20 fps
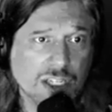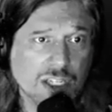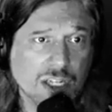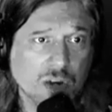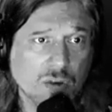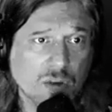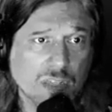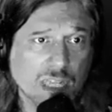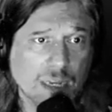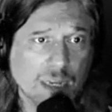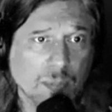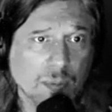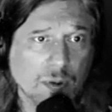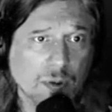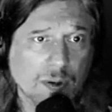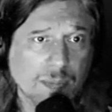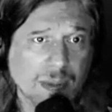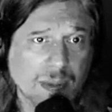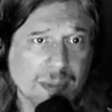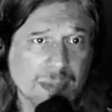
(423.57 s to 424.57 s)
don't let a
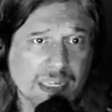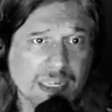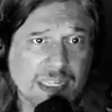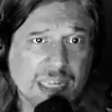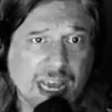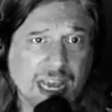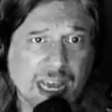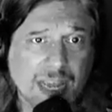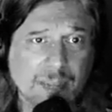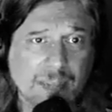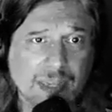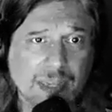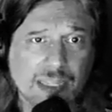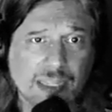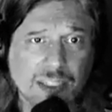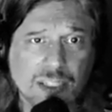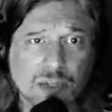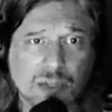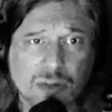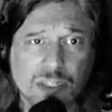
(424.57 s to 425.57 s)
born baby die
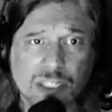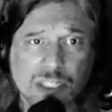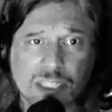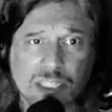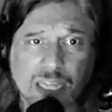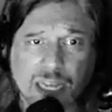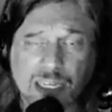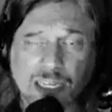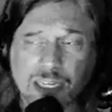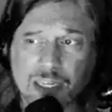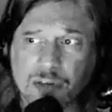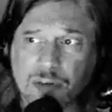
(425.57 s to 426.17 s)
because you decided